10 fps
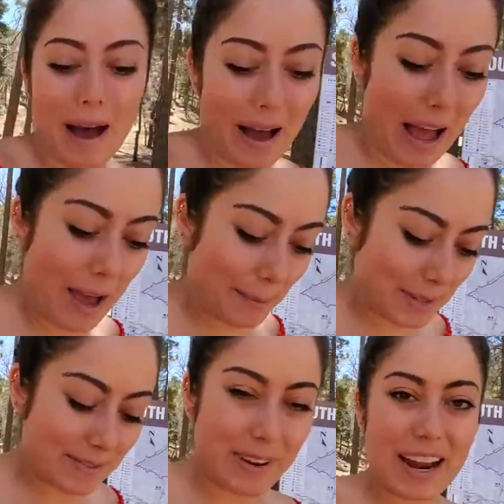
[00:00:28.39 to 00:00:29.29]
I was
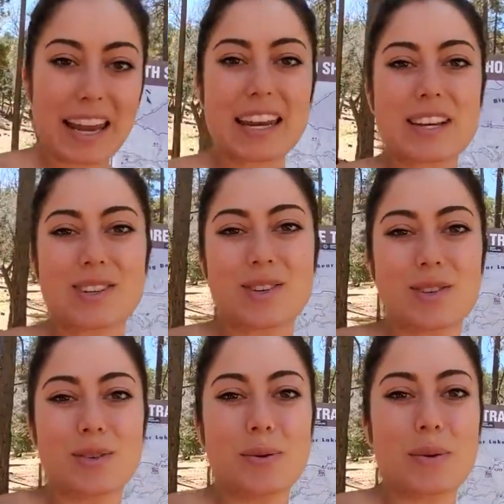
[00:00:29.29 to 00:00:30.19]
invited
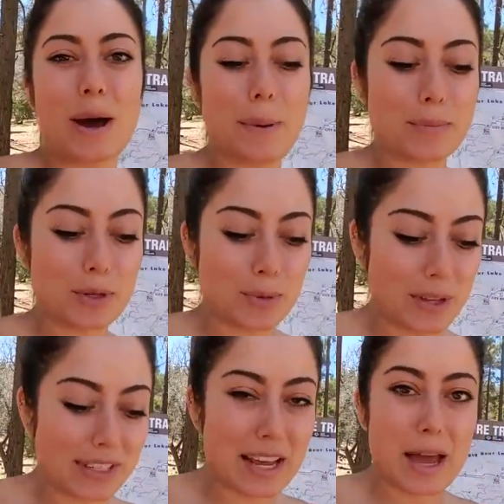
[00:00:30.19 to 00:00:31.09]
to come to
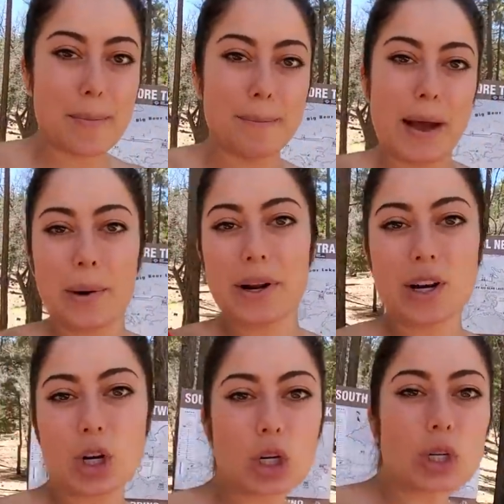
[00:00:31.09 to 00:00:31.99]
this Mountain
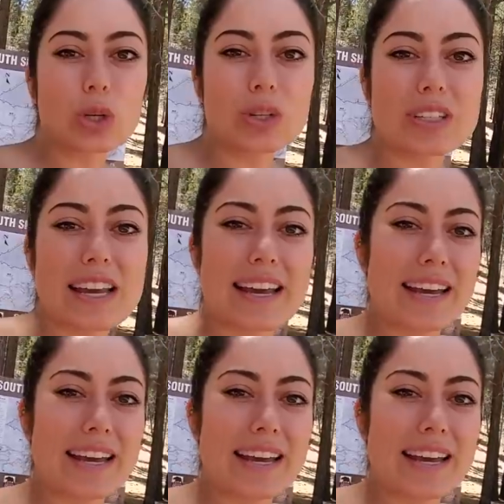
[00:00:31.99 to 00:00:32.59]
Girls